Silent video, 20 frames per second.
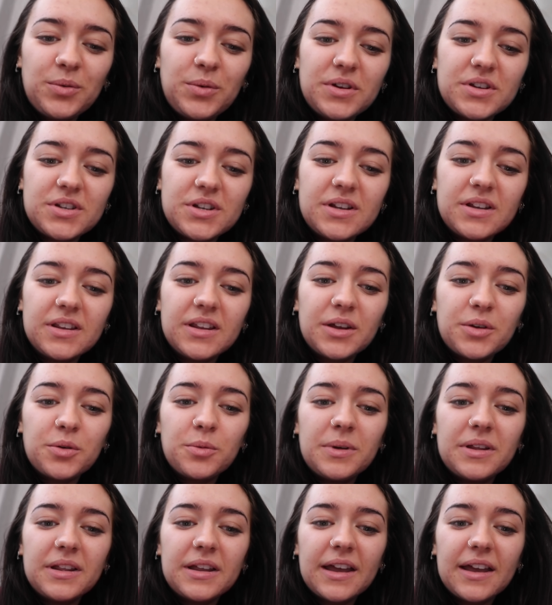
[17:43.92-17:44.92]
which I didn't think
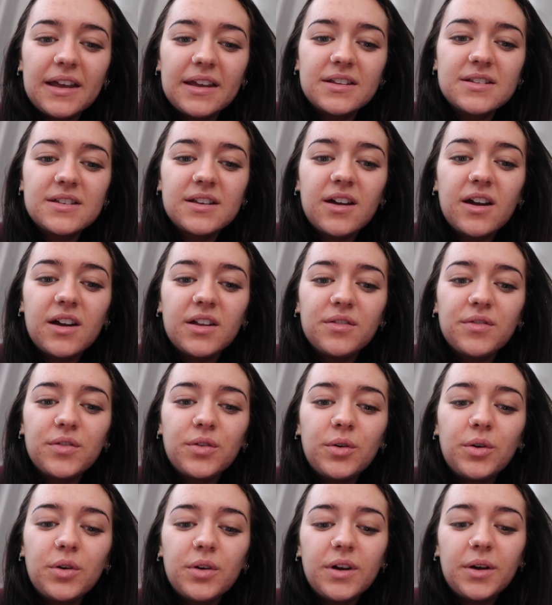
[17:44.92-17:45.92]
would be the case. I kind of thought